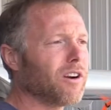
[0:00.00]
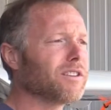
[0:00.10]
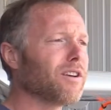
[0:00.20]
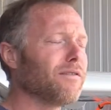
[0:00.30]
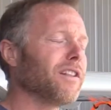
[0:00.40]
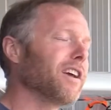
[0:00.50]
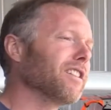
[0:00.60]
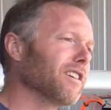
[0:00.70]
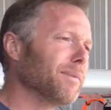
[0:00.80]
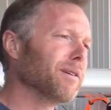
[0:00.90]
Arkansas Flight
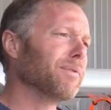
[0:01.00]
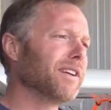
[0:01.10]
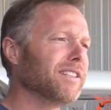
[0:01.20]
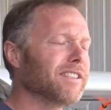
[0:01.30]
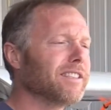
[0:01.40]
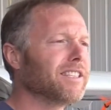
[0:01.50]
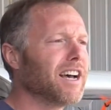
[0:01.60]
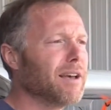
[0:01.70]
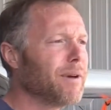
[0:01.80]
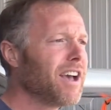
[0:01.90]
Club airplanes at the
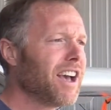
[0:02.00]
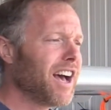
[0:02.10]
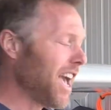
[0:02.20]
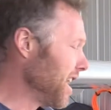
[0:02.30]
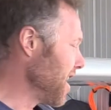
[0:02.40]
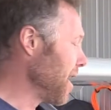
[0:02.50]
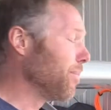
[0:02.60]
time. I had not